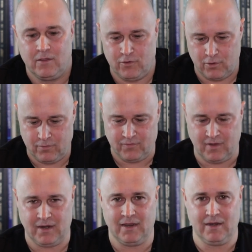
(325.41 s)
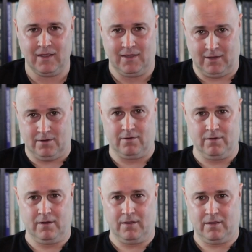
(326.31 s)
You're sitting
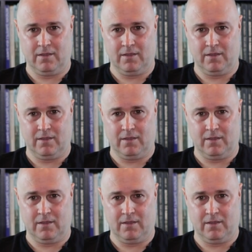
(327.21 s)
here,